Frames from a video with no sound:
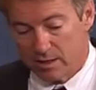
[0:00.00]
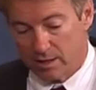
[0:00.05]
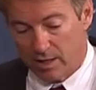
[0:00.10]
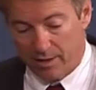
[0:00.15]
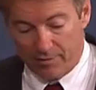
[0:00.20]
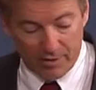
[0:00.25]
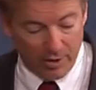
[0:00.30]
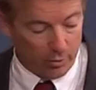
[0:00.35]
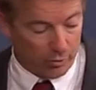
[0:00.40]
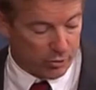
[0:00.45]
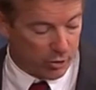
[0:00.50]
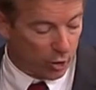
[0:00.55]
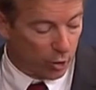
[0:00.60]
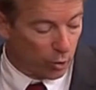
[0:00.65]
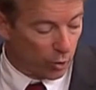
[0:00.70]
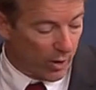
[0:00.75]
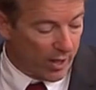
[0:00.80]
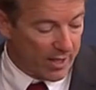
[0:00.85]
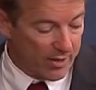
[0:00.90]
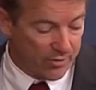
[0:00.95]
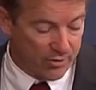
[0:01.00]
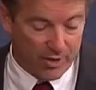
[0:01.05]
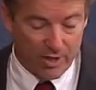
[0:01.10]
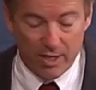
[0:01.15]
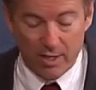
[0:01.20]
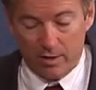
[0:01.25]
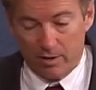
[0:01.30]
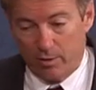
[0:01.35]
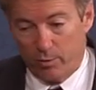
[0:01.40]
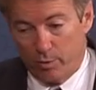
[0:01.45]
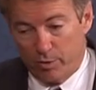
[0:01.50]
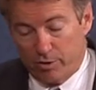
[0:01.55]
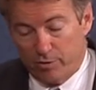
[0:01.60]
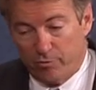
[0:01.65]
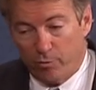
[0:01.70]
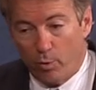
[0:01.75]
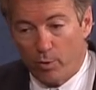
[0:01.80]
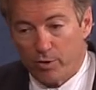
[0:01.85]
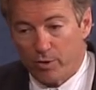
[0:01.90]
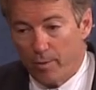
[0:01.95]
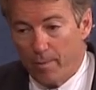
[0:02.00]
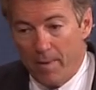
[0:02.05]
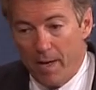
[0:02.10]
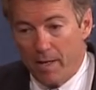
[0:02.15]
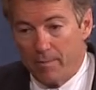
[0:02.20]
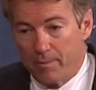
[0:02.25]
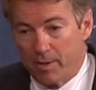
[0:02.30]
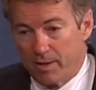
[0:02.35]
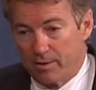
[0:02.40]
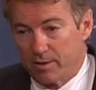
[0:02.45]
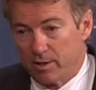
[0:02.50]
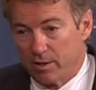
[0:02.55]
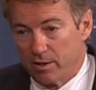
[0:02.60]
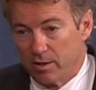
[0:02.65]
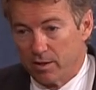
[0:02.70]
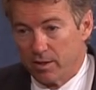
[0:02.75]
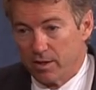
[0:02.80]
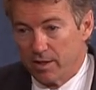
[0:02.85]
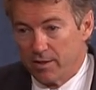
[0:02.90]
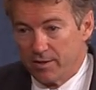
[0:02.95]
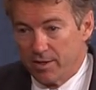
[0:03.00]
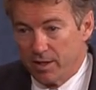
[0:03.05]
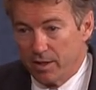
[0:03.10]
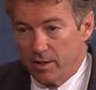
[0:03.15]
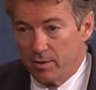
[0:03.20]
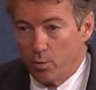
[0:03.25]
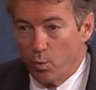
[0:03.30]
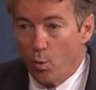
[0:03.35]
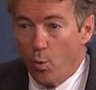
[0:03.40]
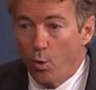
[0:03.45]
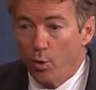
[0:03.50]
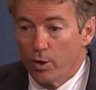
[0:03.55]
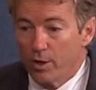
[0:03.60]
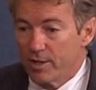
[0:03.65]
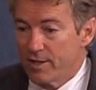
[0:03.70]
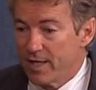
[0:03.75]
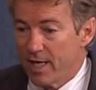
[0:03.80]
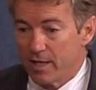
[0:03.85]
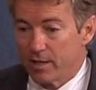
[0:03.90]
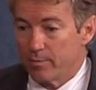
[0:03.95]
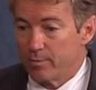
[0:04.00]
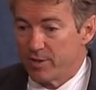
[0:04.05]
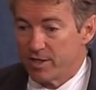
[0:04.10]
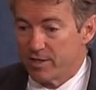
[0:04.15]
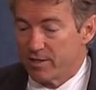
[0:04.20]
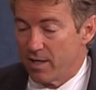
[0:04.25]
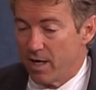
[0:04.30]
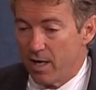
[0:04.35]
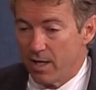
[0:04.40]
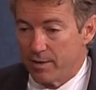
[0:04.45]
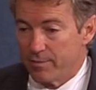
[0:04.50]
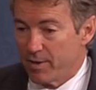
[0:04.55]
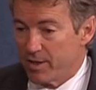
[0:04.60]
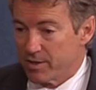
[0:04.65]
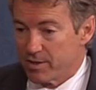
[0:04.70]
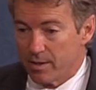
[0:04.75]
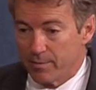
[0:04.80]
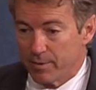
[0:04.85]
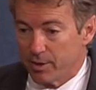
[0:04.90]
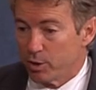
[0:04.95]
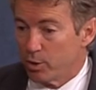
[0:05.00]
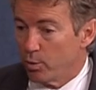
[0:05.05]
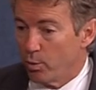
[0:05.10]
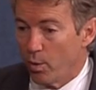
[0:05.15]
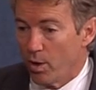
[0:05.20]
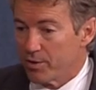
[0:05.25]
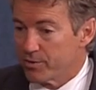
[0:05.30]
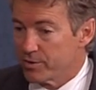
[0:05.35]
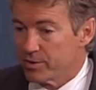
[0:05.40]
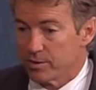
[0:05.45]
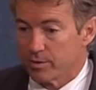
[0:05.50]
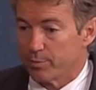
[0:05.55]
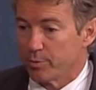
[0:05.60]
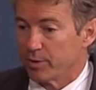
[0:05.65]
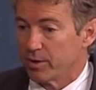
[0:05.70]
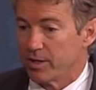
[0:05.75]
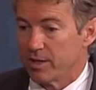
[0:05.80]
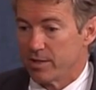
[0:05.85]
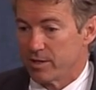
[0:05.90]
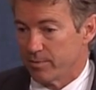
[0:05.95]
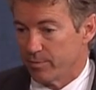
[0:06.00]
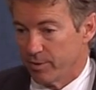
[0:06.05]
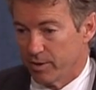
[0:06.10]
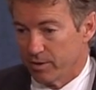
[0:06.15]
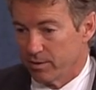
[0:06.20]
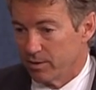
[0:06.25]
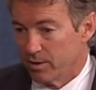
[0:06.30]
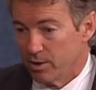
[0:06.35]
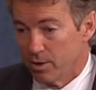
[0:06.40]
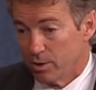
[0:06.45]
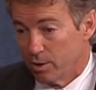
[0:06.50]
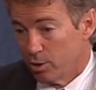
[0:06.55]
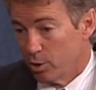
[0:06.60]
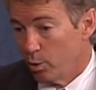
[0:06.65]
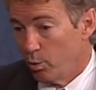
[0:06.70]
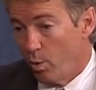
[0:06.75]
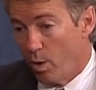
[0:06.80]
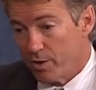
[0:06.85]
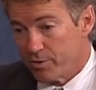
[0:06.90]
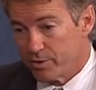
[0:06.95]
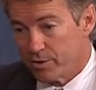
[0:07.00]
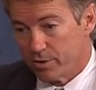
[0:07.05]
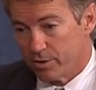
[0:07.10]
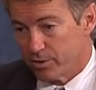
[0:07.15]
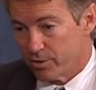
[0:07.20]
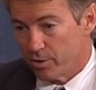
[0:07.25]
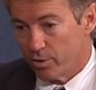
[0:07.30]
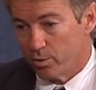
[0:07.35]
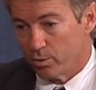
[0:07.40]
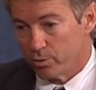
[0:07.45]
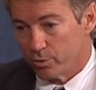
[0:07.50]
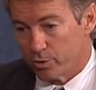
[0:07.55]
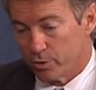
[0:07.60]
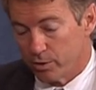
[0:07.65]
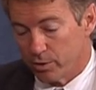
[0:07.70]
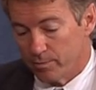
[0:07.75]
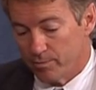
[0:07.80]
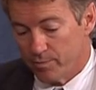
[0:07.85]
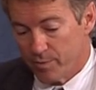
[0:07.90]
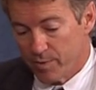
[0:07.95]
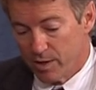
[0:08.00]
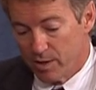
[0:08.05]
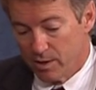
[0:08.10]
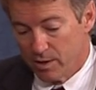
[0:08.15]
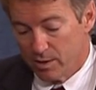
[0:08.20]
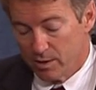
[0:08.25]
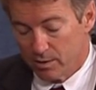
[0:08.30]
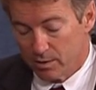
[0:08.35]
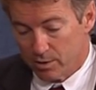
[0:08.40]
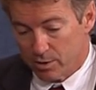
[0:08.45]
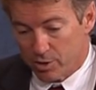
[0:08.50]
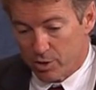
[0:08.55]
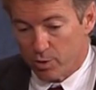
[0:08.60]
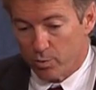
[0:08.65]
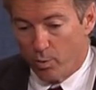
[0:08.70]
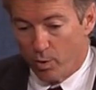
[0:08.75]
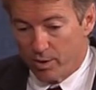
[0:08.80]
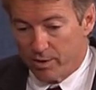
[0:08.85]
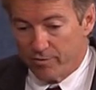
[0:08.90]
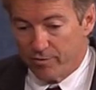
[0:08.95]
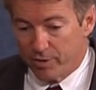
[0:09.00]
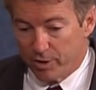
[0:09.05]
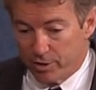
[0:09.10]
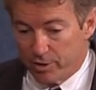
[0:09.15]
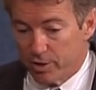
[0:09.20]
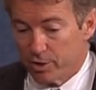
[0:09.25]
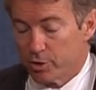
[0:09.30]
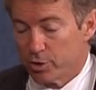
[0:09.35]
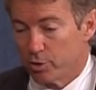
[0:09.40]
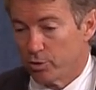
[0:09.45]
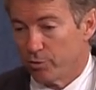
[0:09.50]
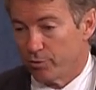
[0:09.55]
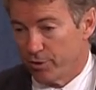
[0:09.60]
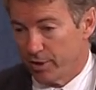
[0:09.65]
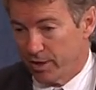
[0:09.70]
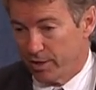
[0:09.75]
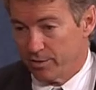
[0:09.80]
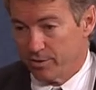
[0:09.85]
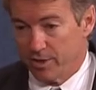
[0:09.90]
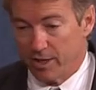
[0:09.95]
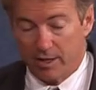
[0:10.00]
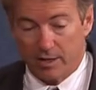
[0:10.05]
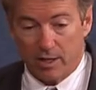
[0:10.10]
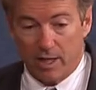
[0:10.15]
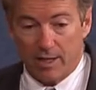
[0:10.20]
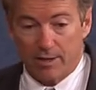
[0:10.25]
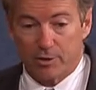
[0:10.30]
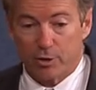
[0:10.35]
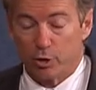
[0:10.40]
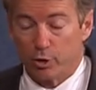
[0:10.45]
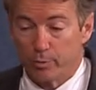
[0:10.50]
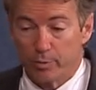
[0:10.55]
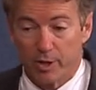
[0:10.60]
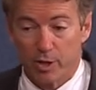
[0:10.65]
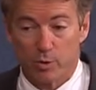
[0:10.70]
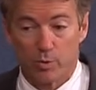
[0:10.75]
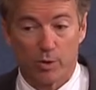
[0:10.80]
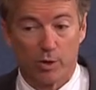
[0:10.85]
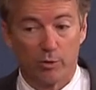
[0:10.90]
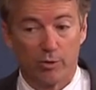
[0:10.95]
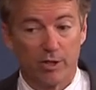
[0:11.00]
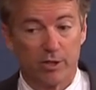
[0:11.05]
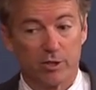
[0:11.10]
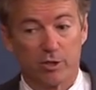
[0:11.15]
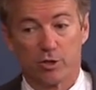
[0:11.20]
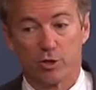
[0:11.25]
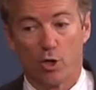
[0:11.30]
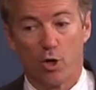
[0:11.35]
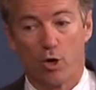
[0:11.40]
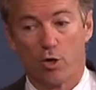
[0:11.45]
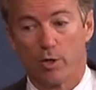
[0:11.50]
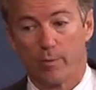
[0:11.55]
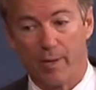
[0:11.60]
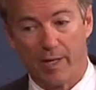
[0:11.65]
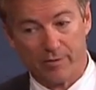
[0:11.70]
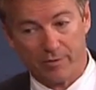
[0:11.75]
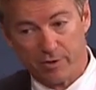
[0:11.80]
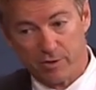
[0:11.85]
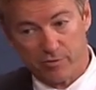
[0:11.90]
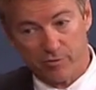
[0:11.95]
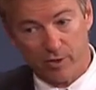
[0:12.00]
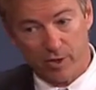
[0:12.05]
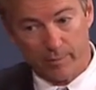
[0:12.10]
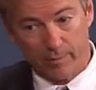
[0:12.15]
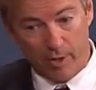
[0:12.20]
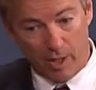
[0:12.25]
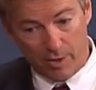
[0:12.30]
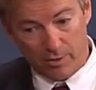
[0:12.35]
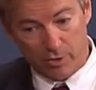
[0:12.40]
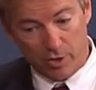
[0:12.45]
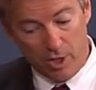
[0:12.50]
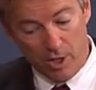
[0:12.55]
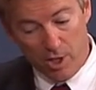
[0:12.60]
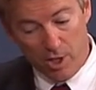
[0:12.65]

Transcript: I think it was a great thing that with the Fourth Amendment that a warrant had to be signed by somebody who wasn't a policeman, who wasn't a soldier. This is one of the additional things that I'd like to do because we don't get to talk about this very much.